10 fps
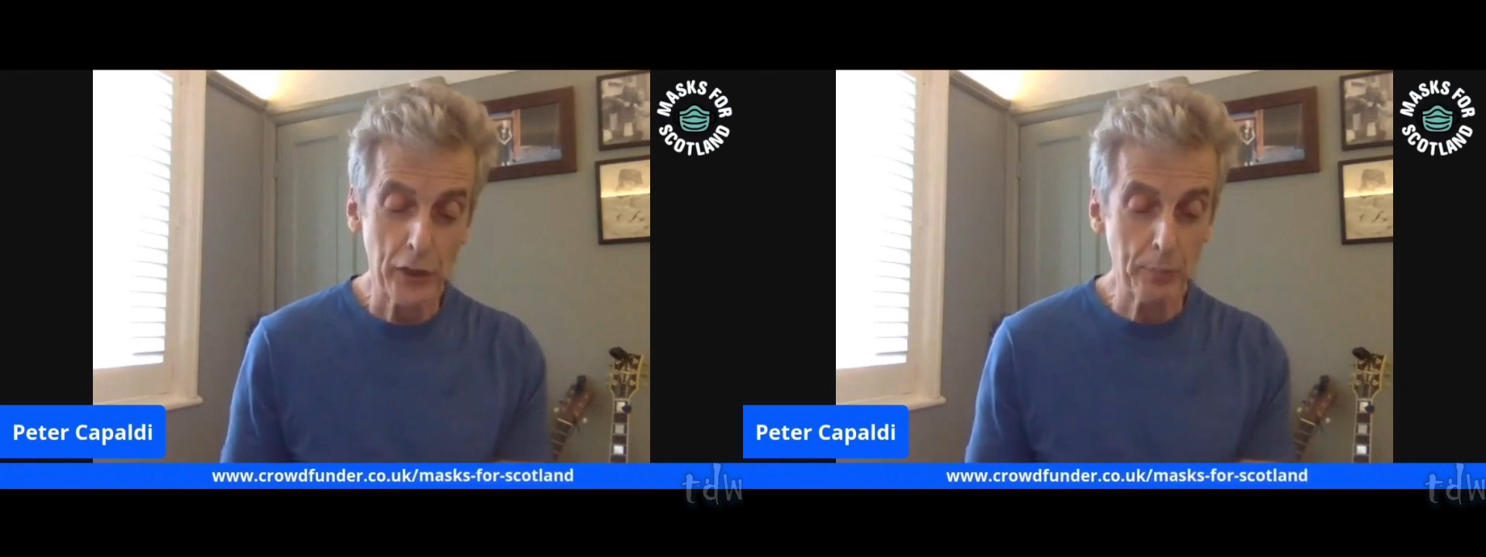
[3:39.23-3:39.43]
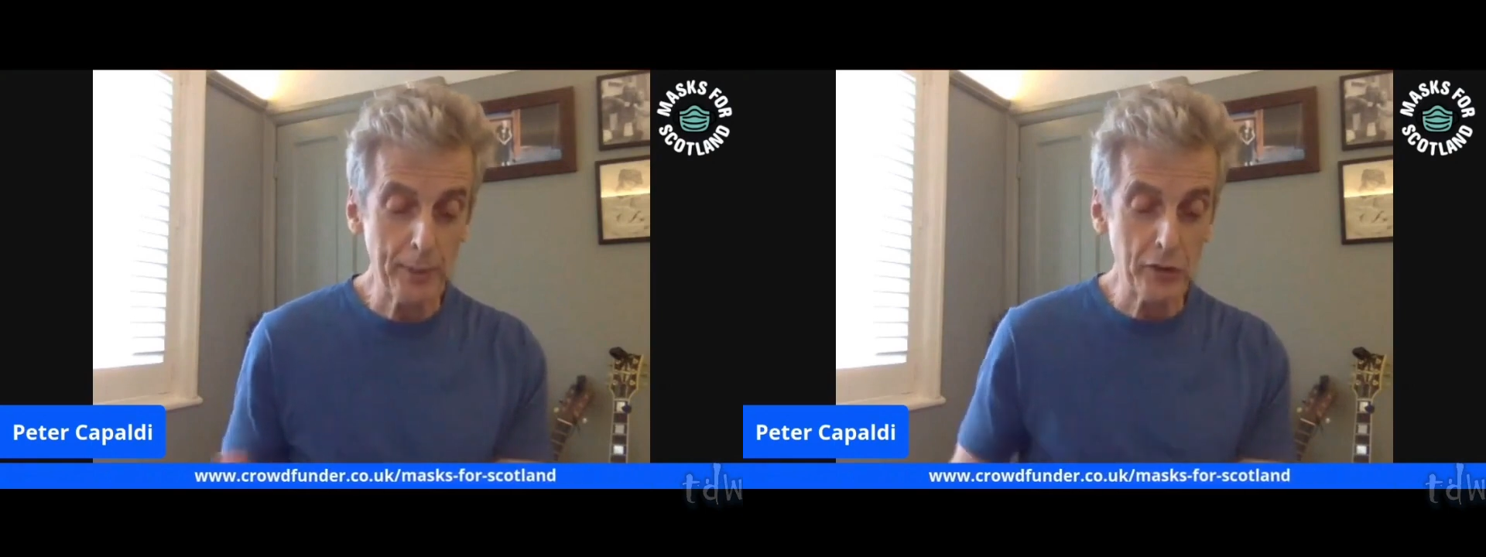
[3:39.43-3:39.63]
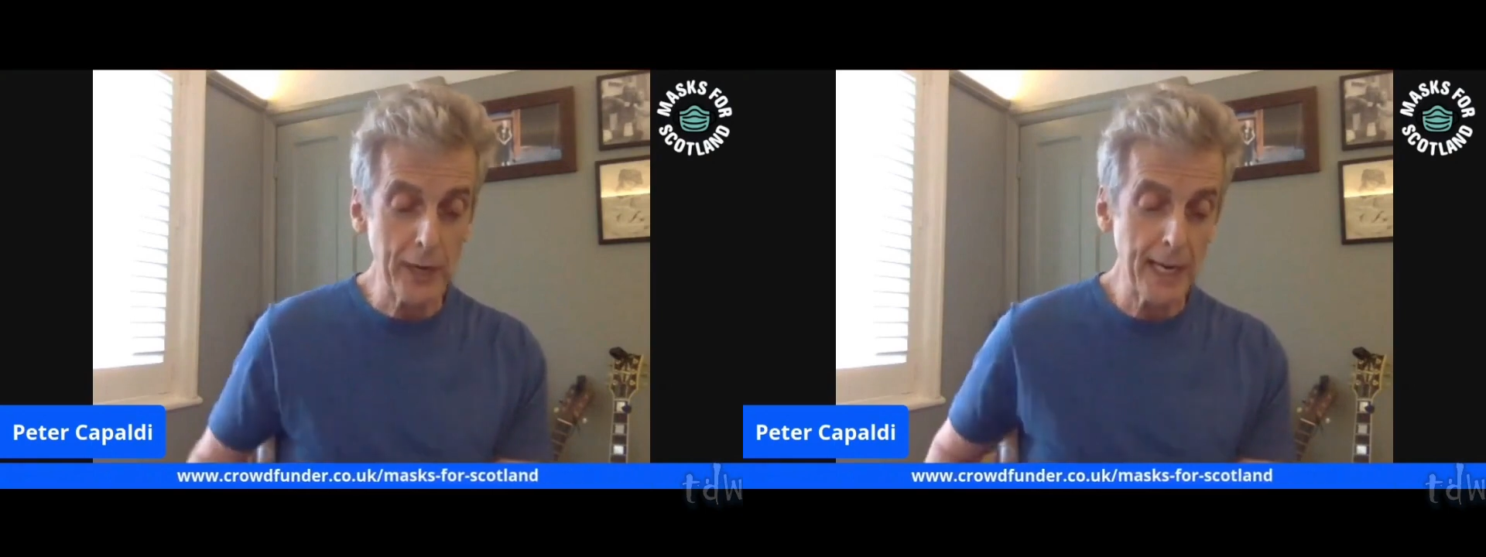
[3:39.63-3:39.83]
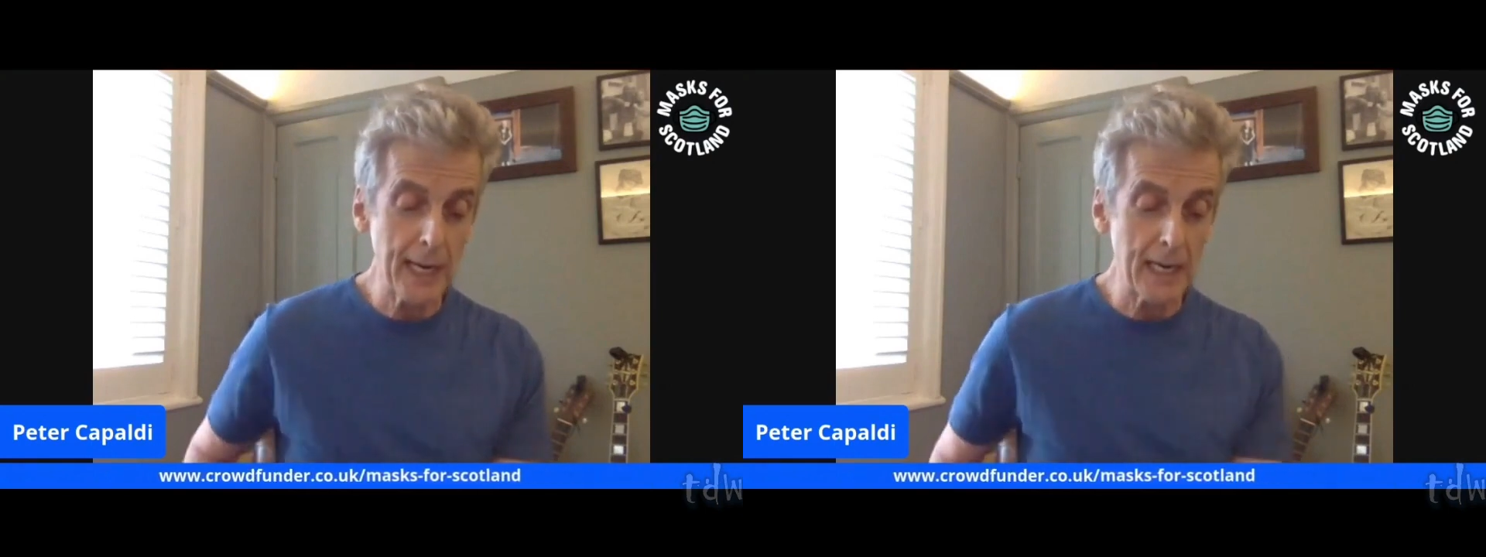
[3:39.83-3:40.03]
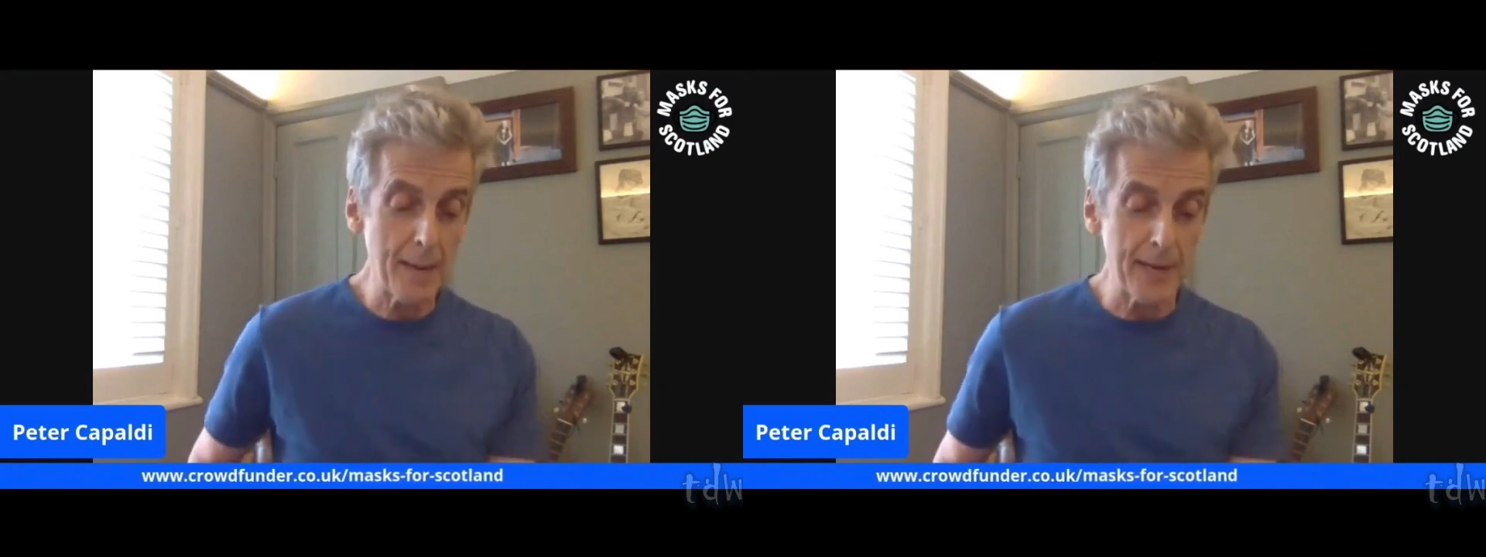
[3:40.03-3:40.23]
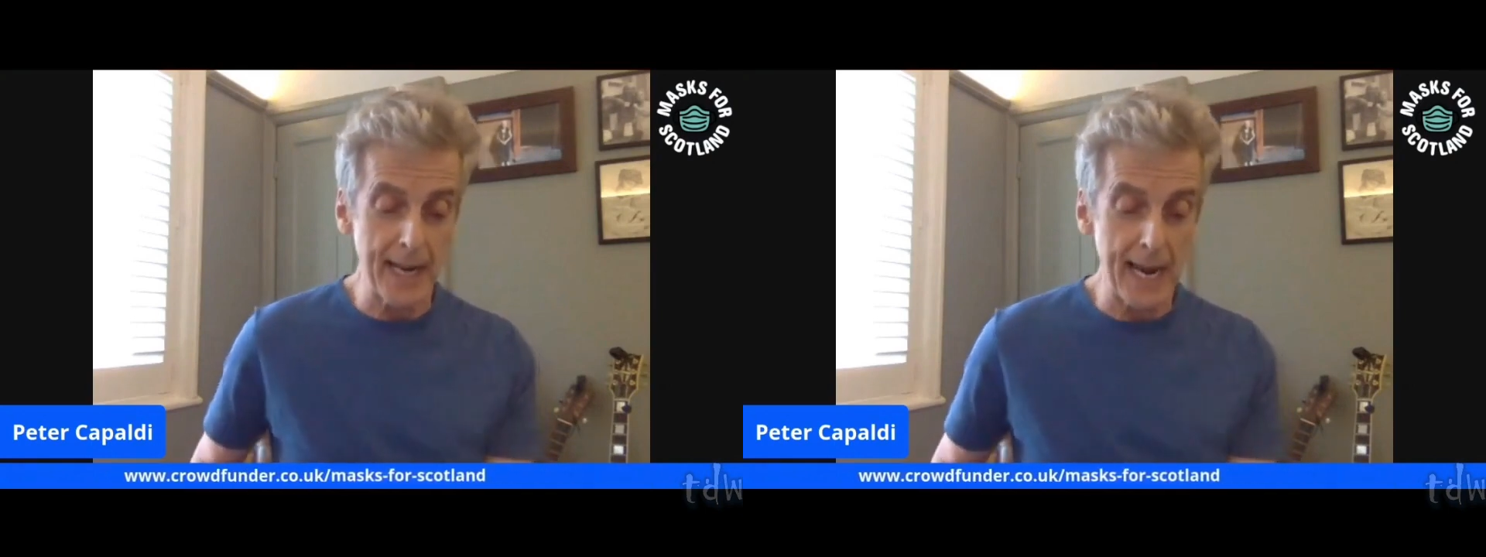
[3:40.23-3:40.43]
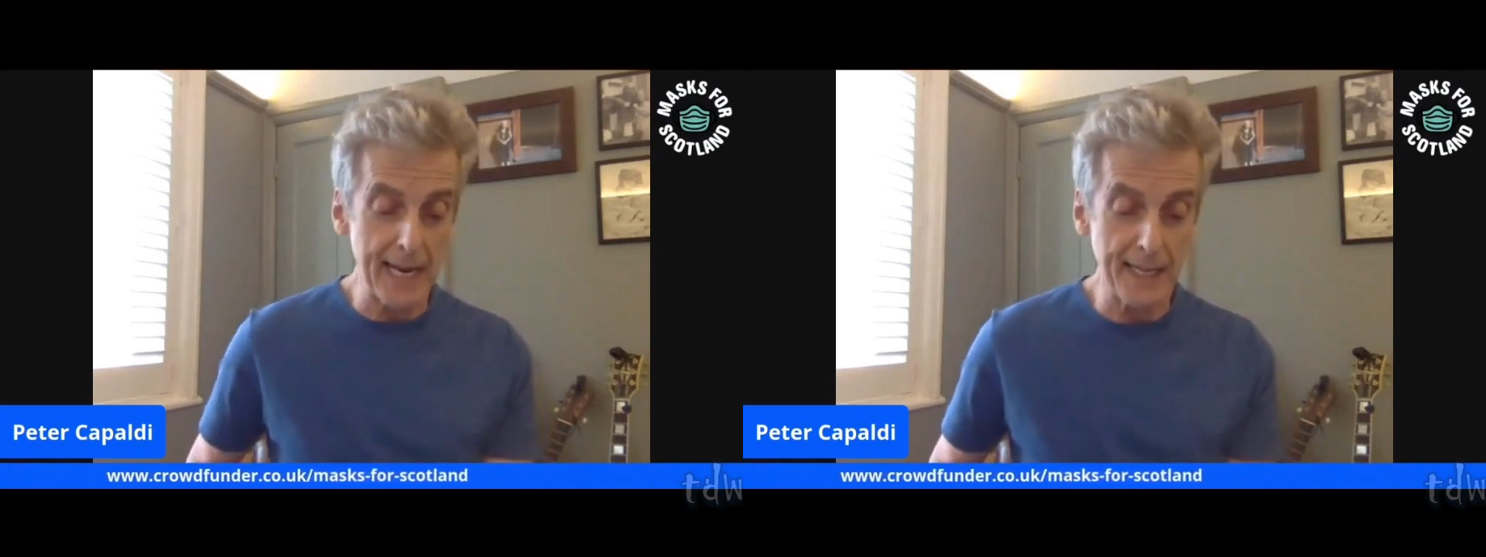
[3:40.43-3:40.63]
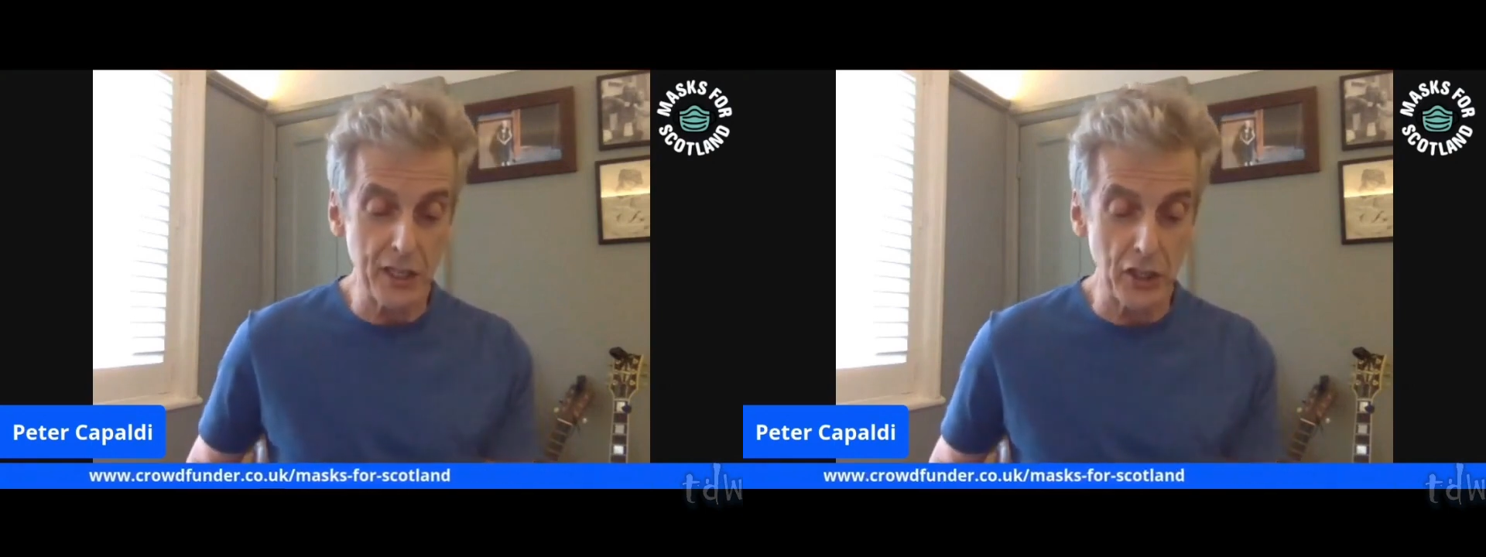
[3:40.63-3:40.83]
We could be drinking
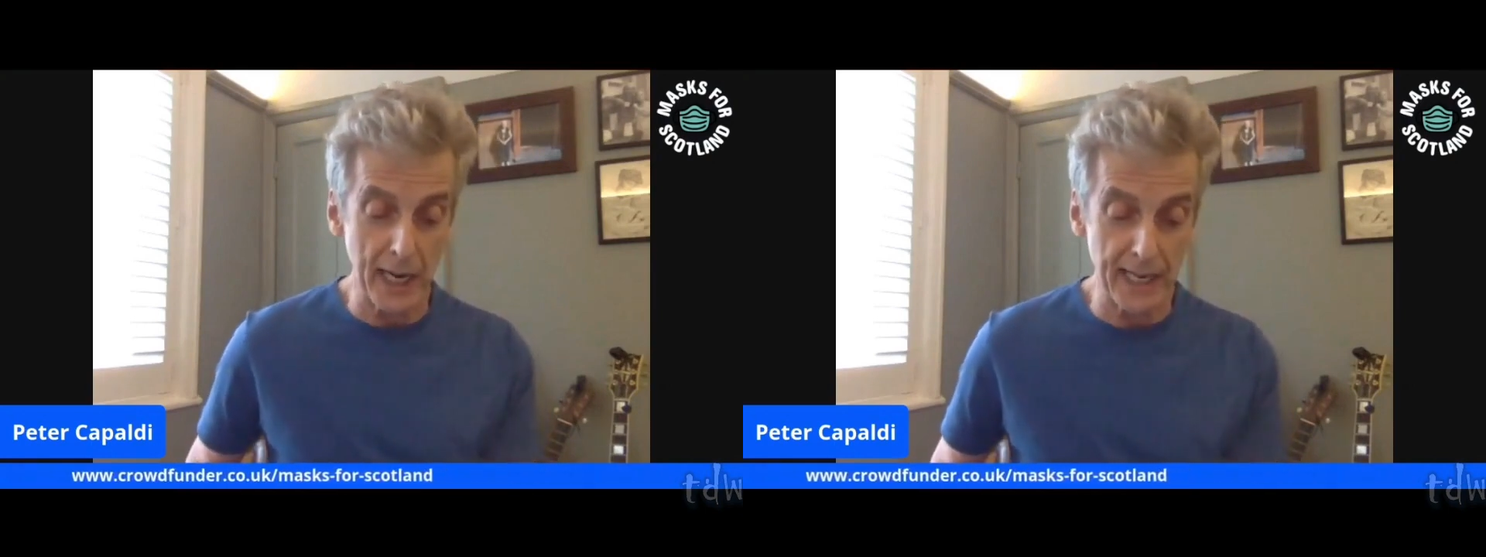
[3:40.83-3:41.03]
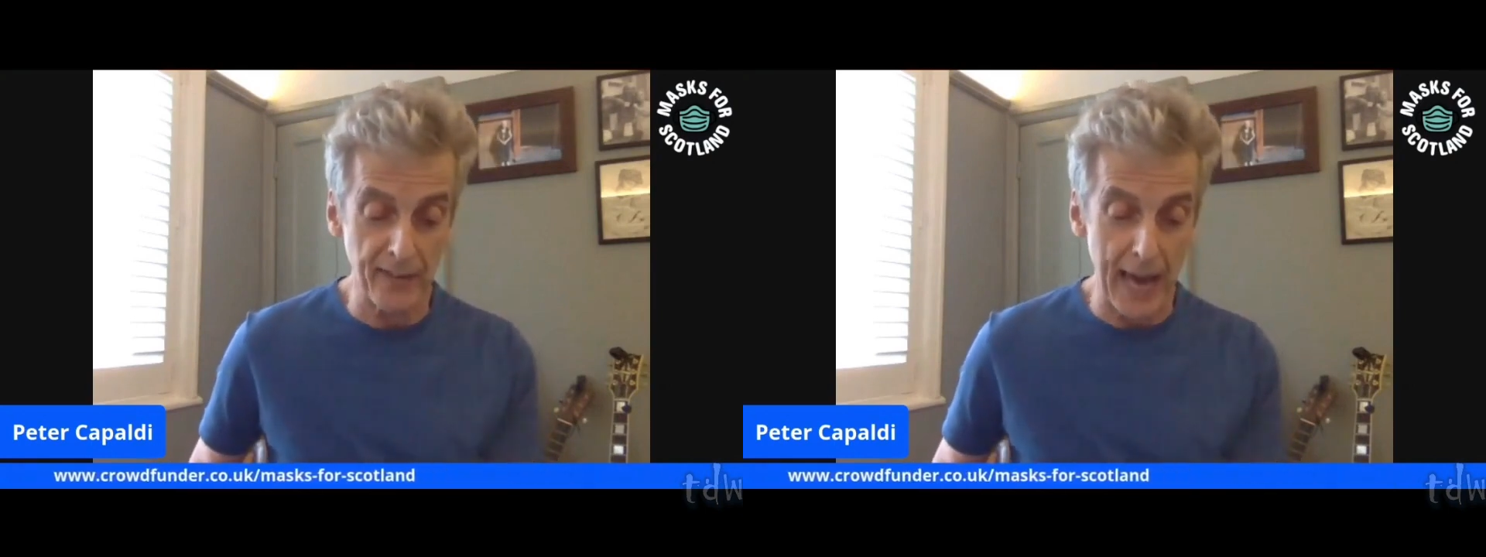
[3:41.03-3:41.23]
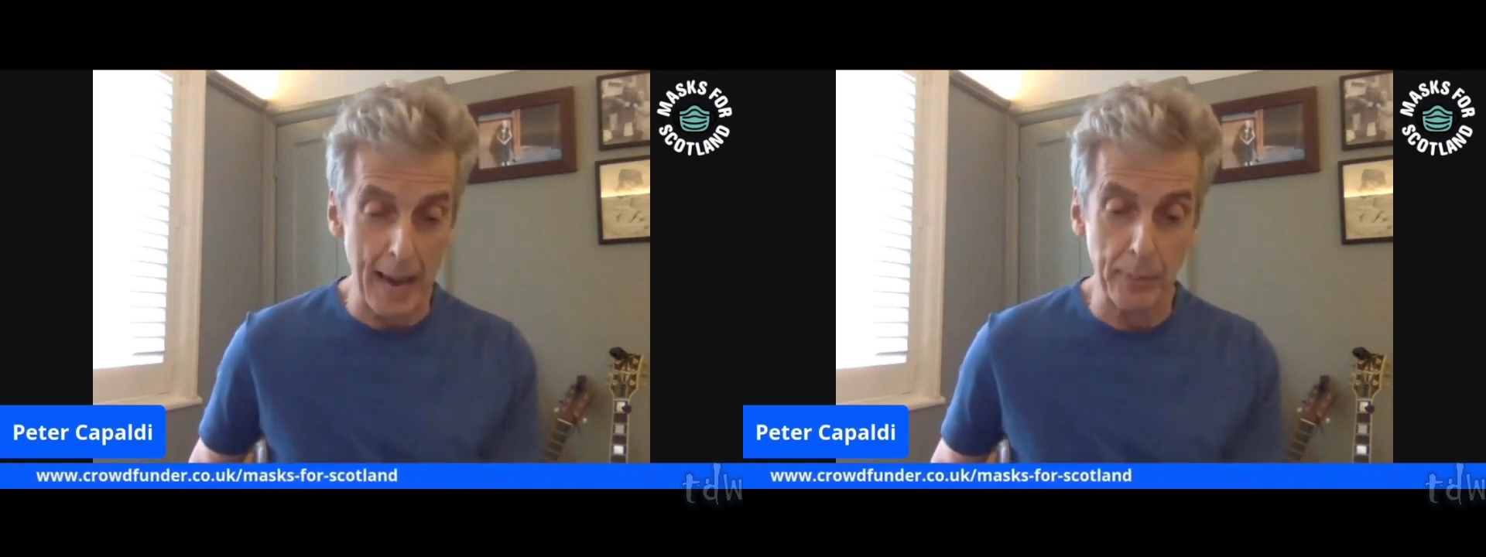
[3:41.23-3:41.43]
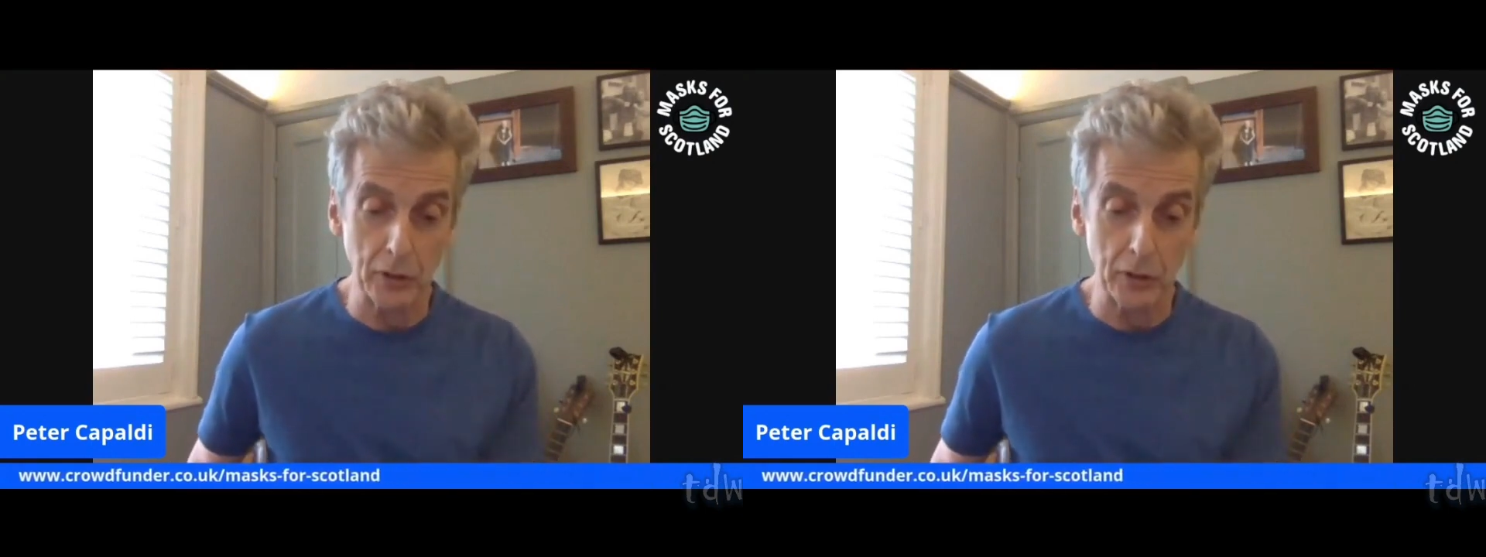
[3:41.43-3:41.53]
lemonade in the shade of an